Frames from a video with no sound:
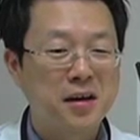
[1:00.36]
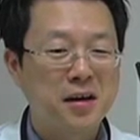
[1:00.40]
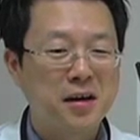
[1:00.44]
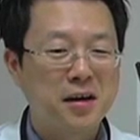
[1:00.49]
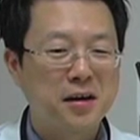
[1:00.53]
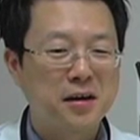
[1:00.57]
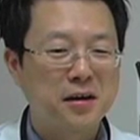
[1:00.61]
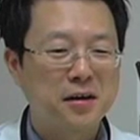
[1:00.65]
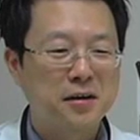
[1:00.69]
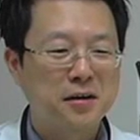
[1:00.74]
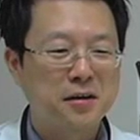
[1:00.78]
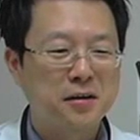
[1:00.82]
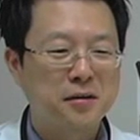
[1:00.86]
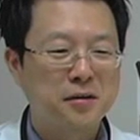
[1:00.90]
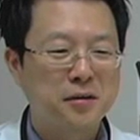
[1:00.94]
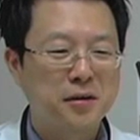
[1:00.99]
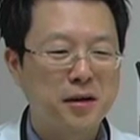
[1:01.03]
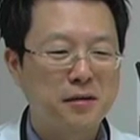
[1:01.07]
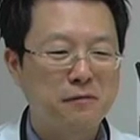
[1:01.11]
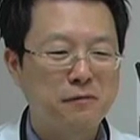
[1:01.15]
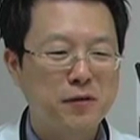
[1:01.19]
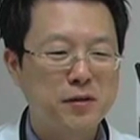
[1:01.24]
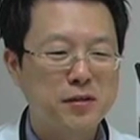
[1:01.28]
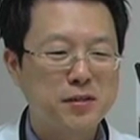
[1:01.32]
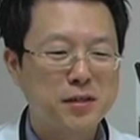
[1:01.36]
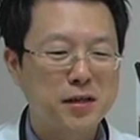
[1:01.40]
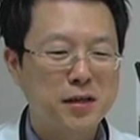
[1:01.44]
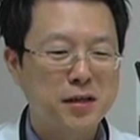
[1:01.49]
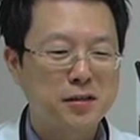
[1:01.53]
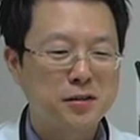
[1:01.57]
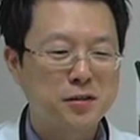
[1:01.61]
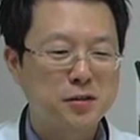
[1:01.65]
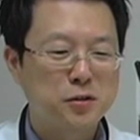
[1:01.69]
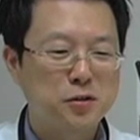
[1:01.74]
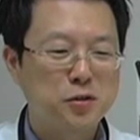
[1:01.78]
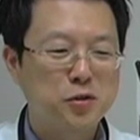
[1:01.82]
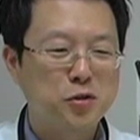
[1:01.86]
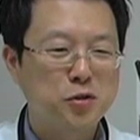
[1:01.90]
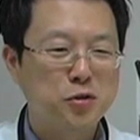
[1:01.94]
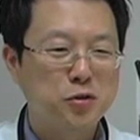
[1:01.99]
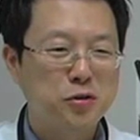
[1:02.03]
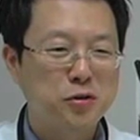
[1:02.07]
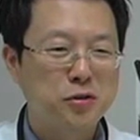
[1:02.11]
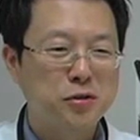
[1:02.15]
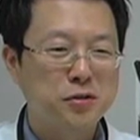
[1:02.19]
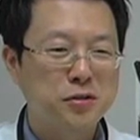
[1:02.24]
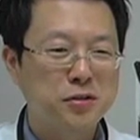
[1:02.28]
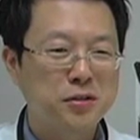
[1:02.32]
emphasize
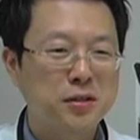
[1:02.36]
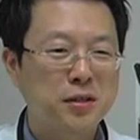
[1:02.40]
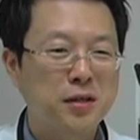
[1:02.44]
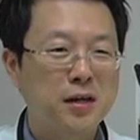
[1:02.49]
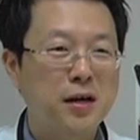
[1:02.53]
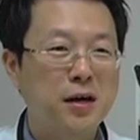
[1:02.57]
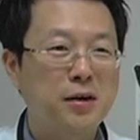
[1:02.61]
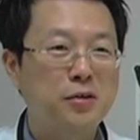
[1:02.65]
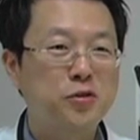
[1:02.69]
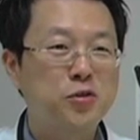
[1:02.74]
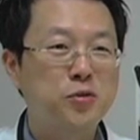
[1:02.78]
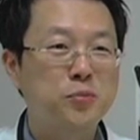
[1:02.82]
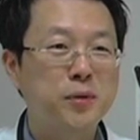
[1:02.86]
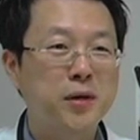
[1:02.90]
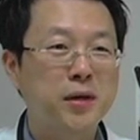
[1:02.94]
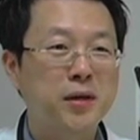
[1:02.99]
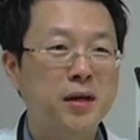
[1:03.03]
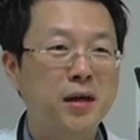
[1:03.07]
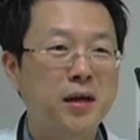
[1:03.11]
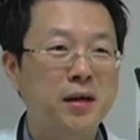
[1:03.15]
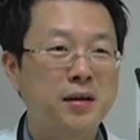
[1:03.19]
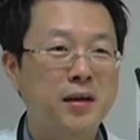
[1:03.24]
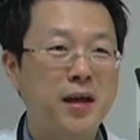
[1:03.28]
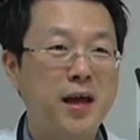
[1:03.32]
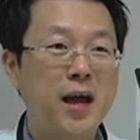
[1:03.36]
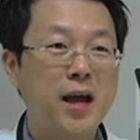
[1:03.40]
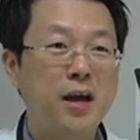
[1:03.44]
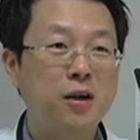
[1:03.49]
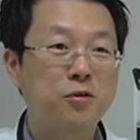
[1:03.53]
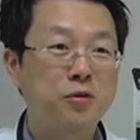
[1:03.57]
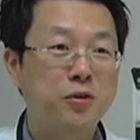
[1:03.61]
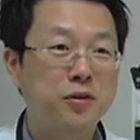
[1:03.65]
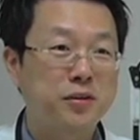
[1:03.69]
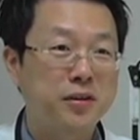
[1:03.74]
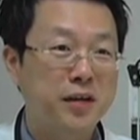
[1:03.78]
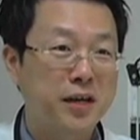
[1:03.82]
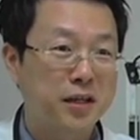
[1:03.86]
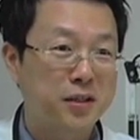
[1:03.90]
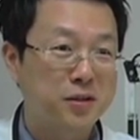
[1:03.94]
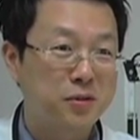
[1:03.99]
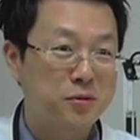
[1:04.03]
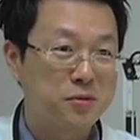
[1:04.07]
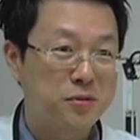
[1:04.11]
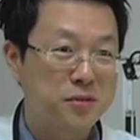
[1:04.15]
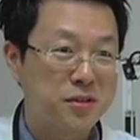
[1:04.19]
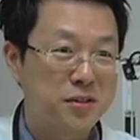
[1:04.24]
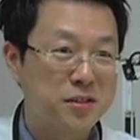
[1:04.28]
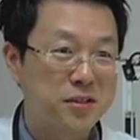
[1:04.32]
students how to make an accurate
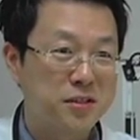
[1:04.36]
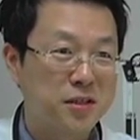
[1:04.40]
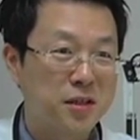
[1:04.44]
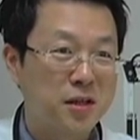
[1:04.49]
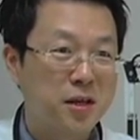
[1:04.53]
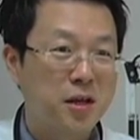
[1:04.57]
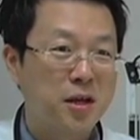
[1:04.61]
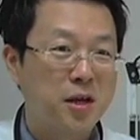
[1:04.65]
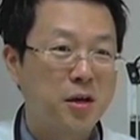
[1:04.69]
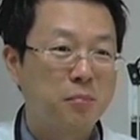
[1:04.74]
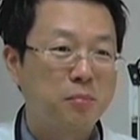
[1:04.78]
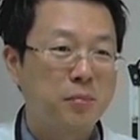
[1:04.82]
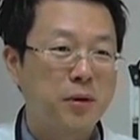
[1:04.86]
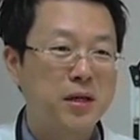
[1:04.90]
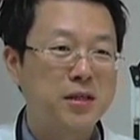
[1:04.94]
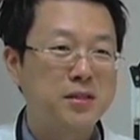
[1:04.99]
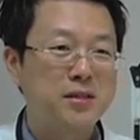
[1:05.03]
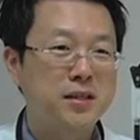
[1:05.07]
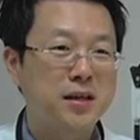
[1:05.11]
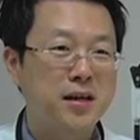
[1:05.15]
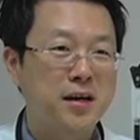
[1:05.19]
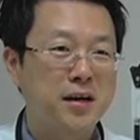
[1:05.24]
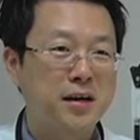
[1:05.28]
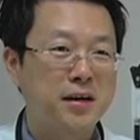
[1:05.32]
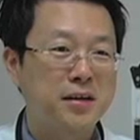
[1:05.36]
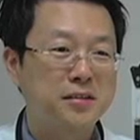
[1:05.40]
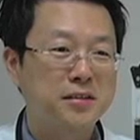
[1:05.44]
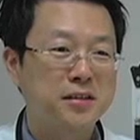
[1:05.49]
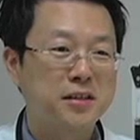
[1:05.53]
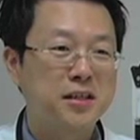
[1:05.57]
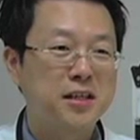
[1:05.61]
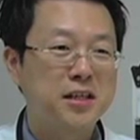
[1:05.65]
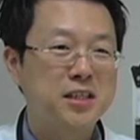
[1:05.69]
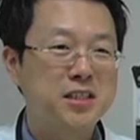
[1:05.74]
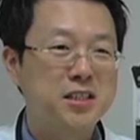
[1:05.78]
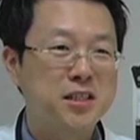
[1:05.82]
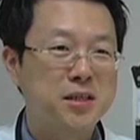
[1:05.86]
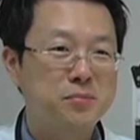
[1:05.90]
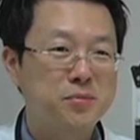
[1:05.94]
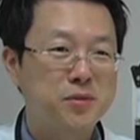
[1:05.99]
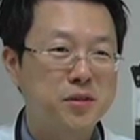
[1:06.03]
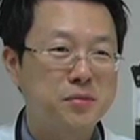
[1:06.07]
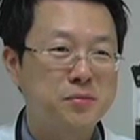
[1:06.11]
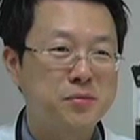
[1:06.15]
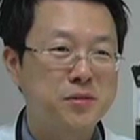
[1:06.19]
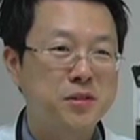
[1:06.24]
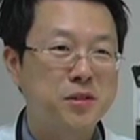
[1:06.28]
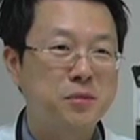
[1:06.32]
diagnosis based on the key
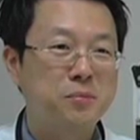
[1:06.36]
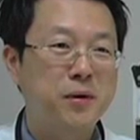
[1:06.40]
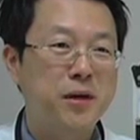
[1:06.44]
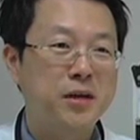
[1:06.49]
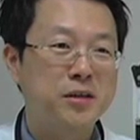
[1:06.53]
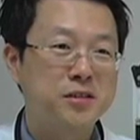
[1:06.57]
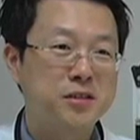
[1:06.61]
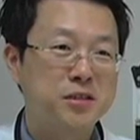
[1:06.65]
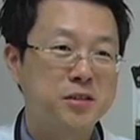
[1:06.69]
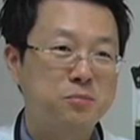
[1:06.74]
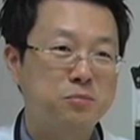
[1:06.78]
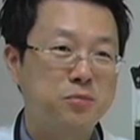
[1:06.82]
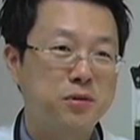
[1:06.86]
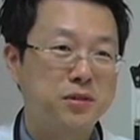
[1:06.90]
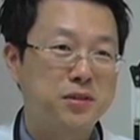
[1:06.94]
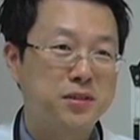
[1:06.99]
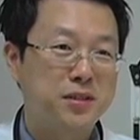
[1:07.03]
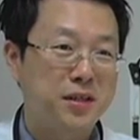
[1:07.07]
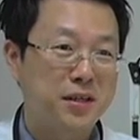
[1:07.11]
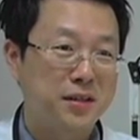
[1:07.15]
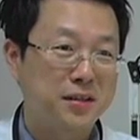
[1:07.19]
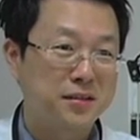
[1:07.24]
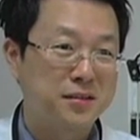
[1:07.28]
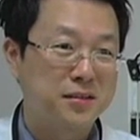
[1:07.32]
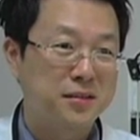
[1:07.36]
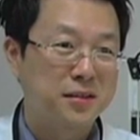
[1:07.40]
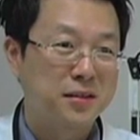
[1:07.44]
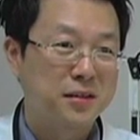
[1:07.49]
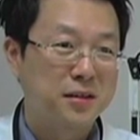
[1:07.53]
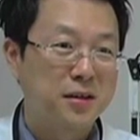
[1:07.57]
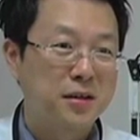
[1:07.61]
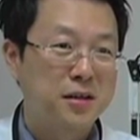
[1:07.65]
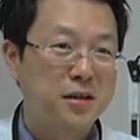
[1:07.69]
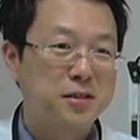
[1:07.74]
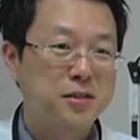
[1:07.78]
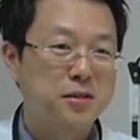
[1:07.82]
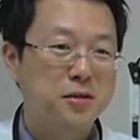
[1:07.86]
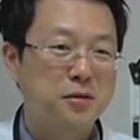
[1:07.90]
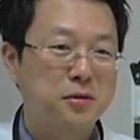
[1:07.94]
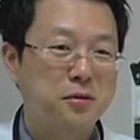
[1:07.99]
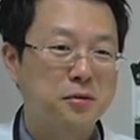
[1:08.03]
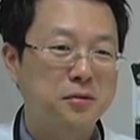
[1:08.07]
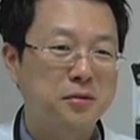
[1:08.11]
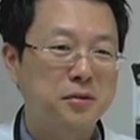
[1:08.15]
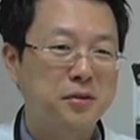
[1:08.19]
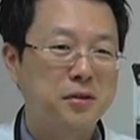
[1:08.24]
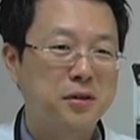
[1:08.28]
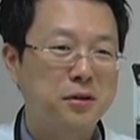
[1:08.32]
symptoms the patients present.
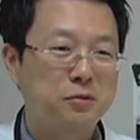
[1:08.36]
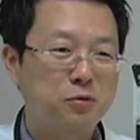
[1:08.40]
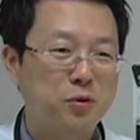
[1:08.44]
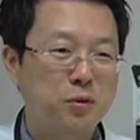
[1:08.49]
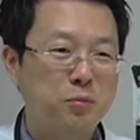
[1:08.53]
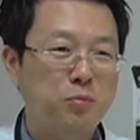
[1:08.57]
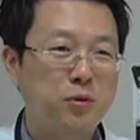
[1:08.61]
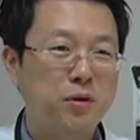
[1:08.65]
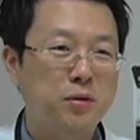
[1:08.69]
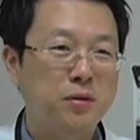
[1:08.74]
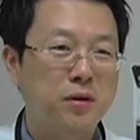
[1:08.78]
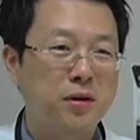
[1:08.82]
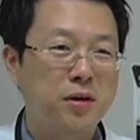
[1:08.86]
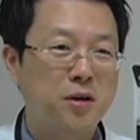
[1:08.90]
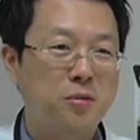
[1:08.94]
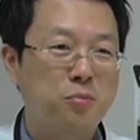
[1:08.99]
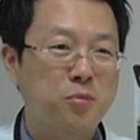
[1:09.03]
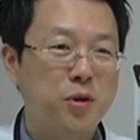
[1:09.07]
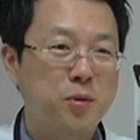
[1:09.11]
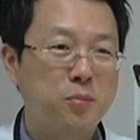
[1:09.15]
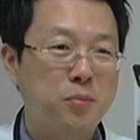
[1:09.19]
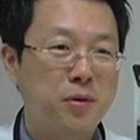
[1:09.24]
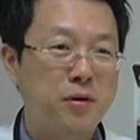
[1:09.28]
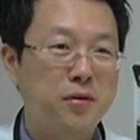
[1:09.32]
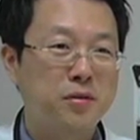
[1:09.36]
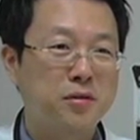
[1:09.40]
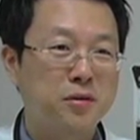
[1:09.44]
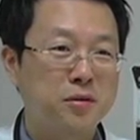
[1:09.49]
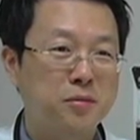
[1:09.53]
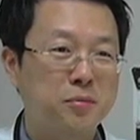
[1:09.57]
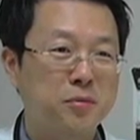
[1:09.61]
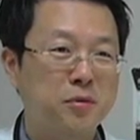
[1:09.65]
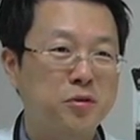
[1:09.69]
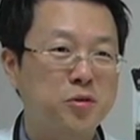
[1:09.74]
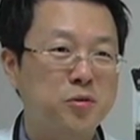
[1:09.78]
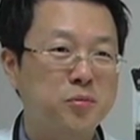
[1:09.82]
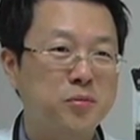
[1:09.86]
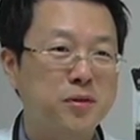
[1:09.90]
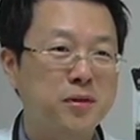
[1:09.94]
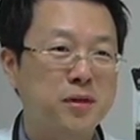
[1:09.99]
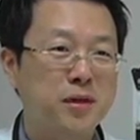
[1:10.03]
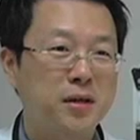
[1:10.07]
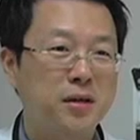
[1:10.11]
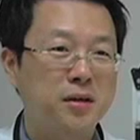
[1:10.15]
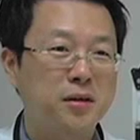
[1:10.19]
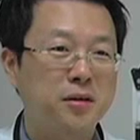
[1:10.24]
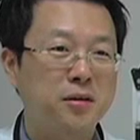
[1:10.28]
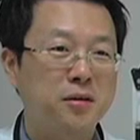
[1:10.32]
So it will prepare them to
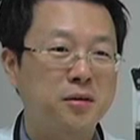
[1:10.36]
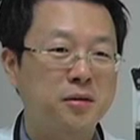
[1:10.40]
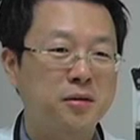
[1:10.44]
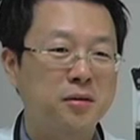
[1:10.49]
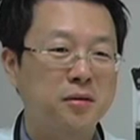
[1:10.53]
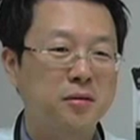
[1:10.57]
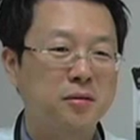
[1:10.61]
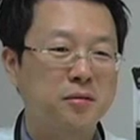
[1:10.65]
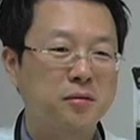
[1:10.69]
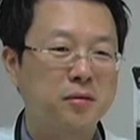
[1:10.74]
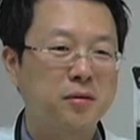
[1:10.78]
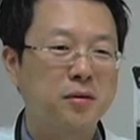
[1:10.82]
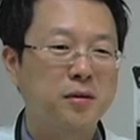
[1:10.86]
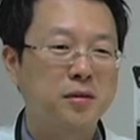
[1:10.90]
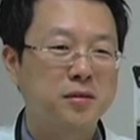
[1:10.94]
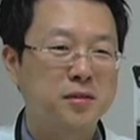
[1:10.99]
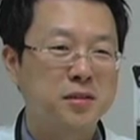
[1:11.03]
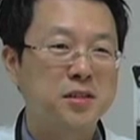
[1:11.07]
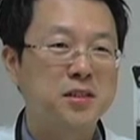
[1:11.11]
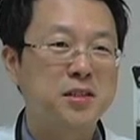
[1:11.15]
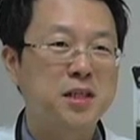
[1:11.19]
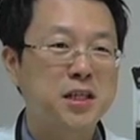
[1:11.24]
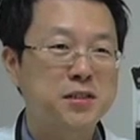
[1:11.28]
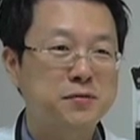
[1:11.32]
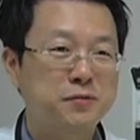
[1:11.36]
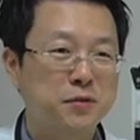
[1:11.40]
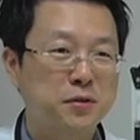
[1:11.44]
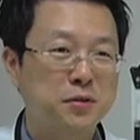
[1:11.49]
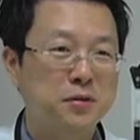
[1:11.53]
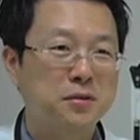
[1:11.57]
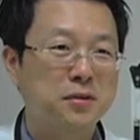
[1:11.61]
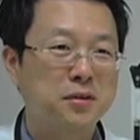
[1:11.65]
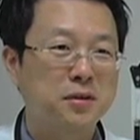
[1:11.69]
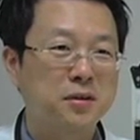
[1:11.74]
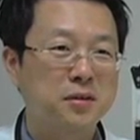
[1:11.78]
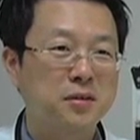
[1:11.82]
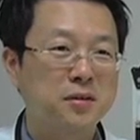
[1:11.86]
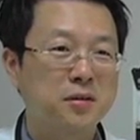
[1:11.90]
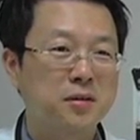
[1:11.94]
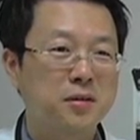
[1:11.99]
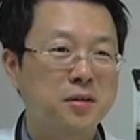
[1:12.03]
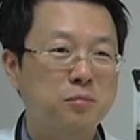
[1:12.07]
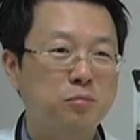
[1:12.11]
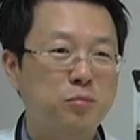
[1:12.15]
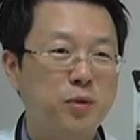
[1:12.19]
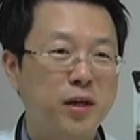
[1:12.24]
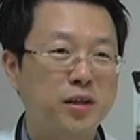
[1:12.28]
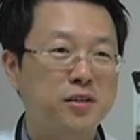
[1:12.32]
be a successful
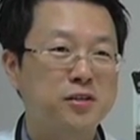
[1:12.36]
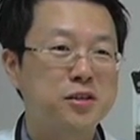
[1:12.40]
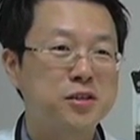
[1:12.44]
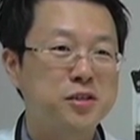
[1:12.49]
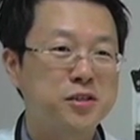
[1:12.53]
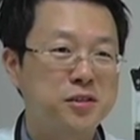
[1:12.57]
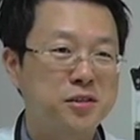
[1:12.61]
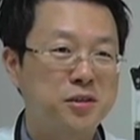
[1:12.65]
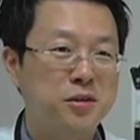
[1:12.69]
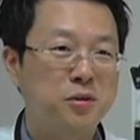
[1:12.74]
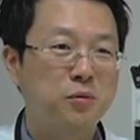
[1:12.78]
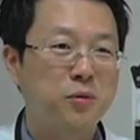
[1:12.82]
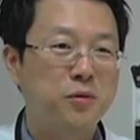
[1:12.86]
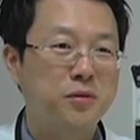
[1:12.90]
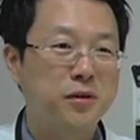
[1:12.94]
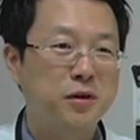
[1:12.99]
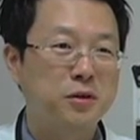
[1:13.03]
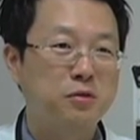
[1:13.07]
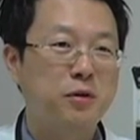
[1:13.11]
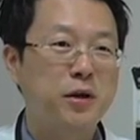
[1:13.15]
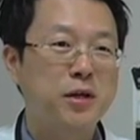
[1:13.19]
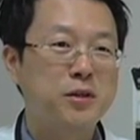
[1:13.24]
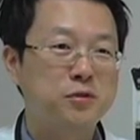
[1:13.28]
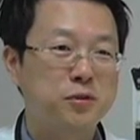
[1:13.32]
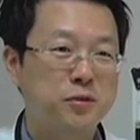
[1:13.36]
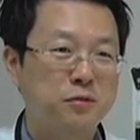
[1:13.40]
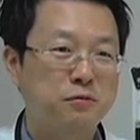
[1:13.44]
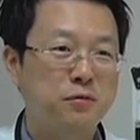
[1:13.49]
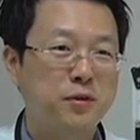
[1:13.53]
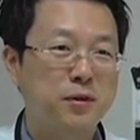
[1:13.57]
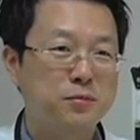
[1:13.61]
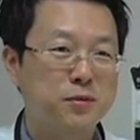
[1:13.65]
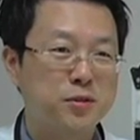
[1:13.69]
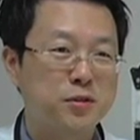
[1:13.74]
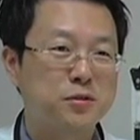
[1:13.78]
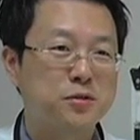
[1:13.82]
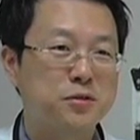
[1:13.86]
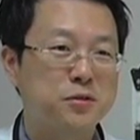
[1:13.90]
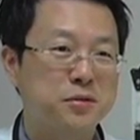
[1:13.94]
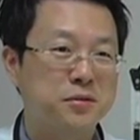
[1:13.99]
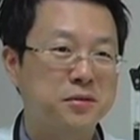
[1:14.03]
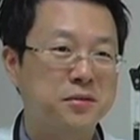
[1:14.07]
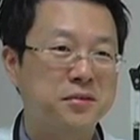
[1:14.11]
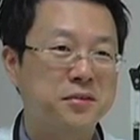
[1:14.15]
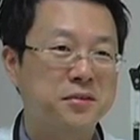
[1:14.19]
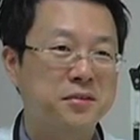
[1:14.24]
practitioner when they graduate from the school.